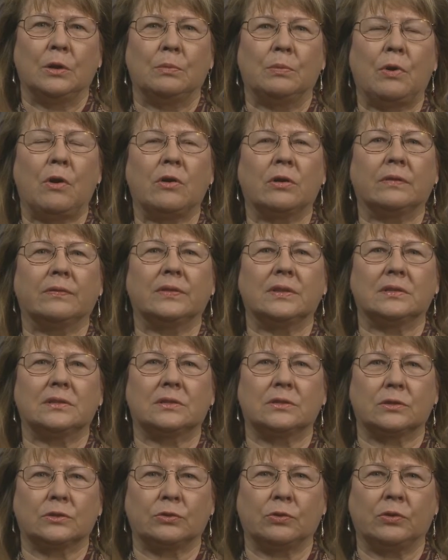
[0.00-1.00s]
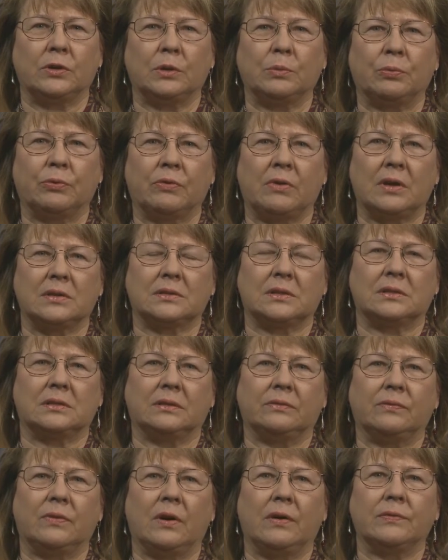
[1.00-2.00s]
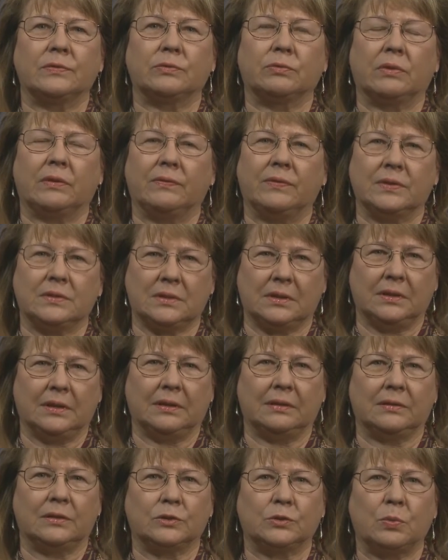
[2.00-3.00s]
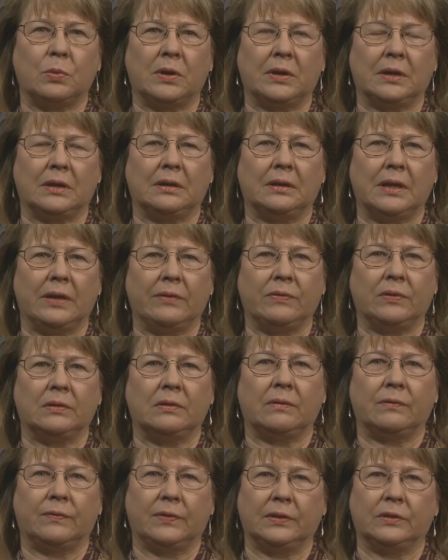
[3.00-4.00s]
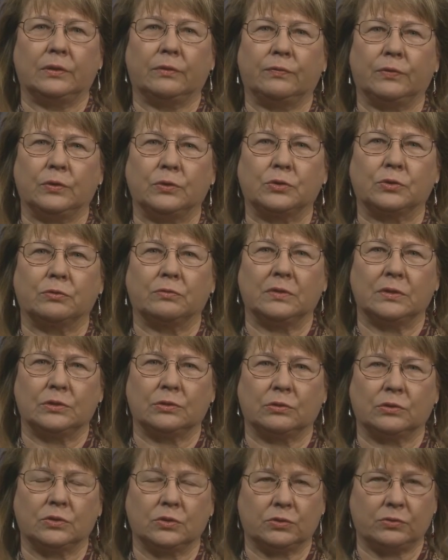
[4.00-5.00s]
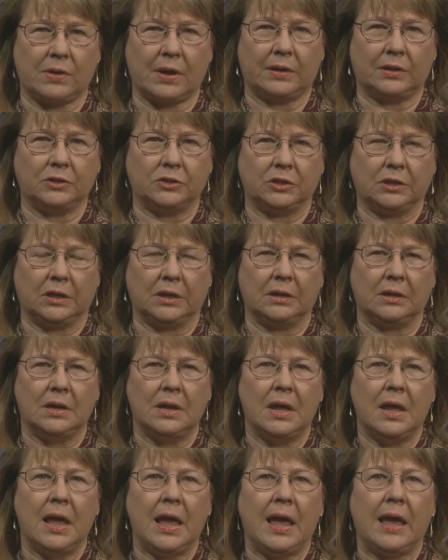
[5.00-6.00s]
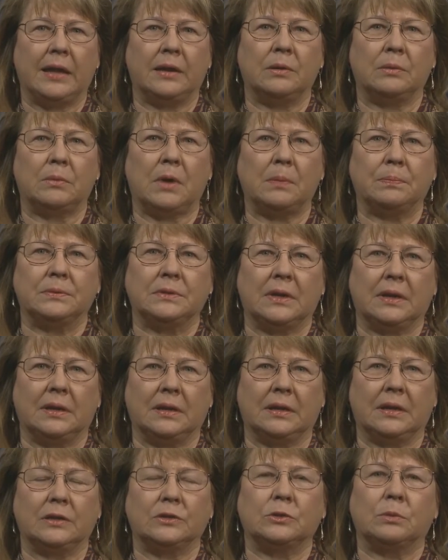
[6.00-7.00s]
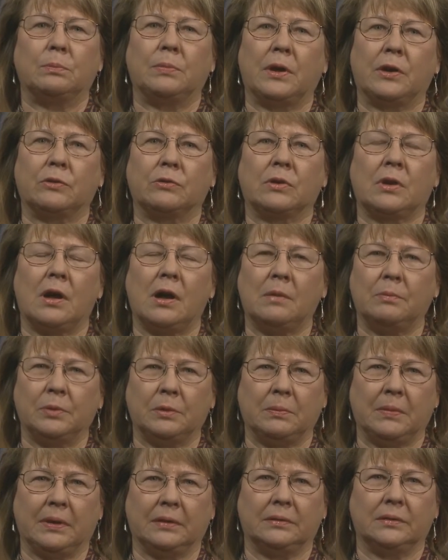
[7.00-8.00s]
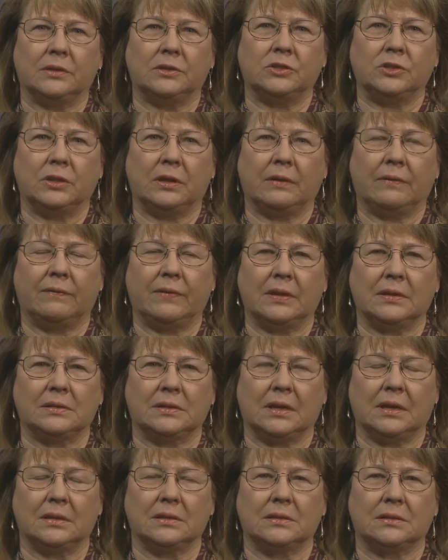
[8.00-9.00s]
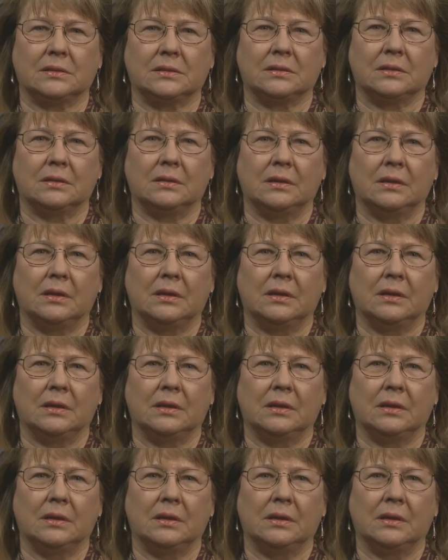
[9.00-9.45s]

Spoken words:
Part of this discerning process involves revisiting the 2011 Feed the Future research strategy and updating it to better complement the GFSS.